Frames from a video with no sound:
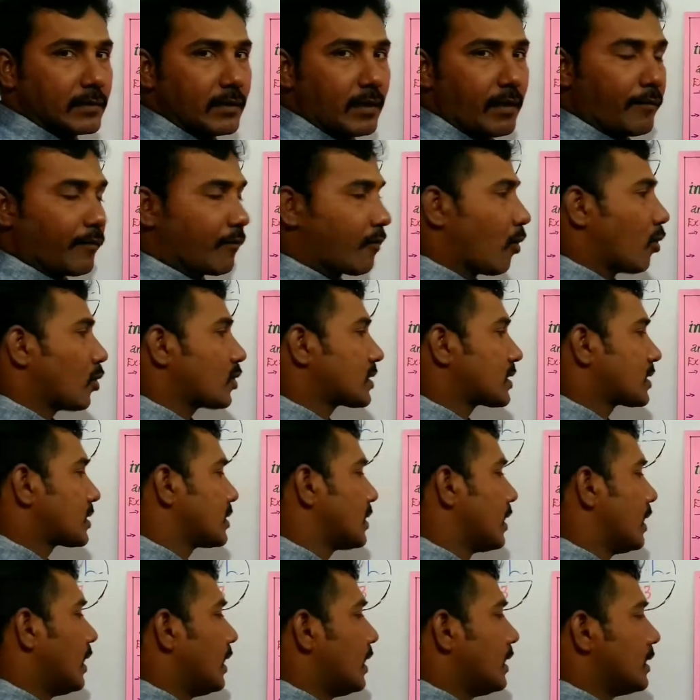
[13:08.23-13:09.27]
Of course,
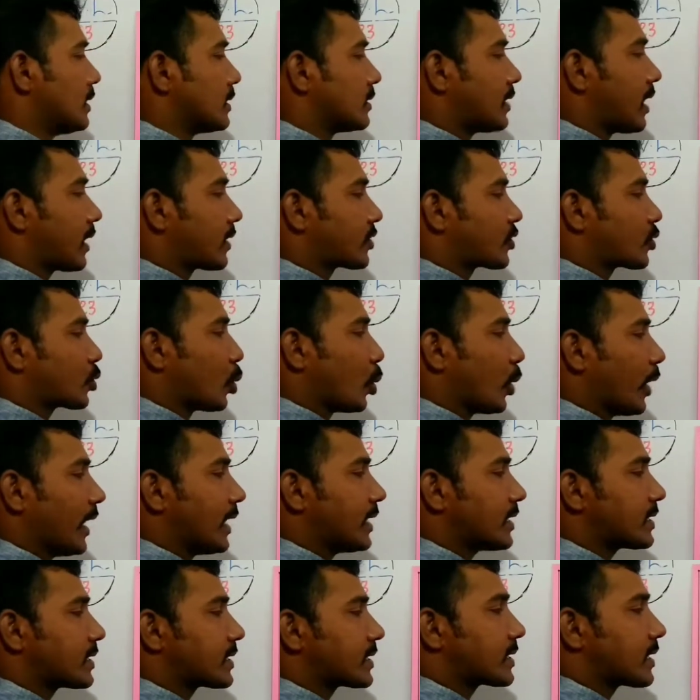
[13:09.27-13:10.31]
the
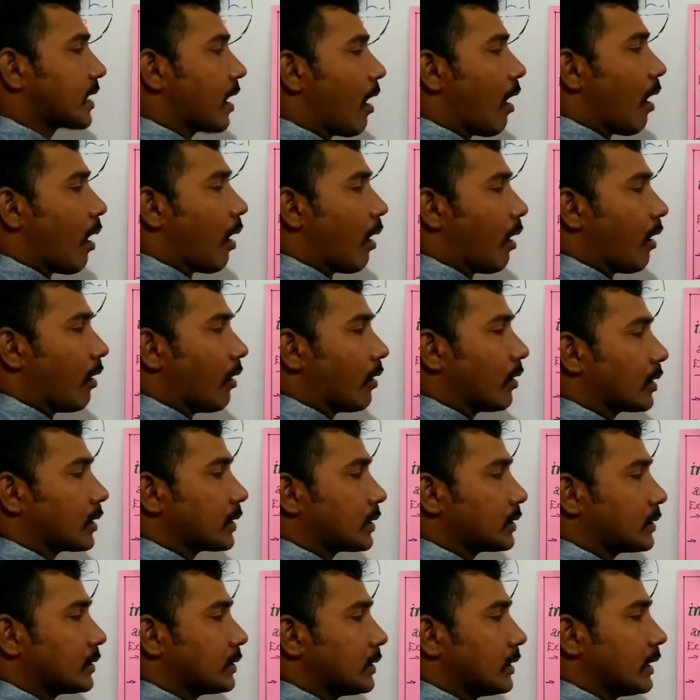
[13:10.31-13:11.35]
students are
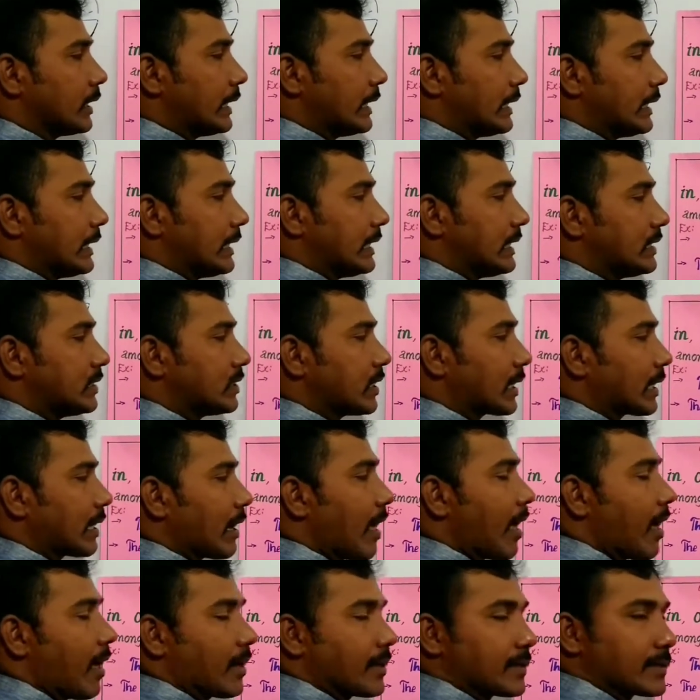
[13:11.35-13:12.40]
in the
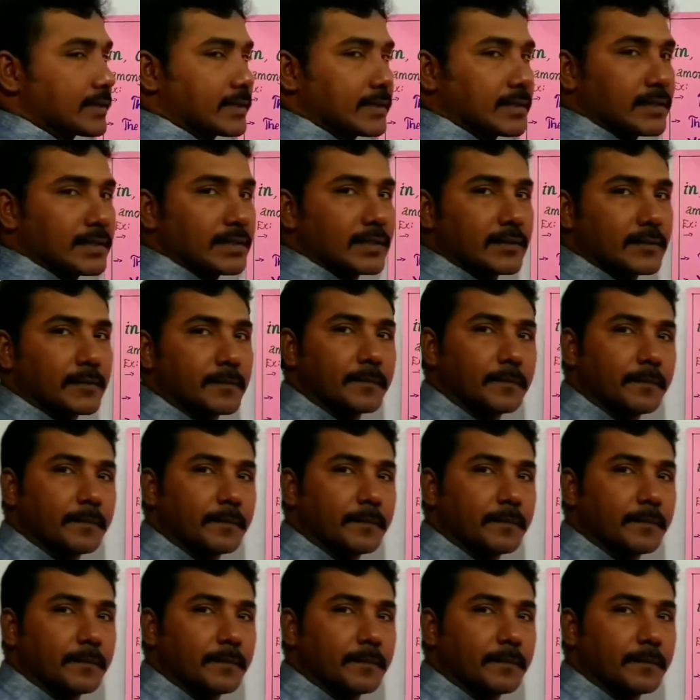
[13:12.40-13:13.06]
class.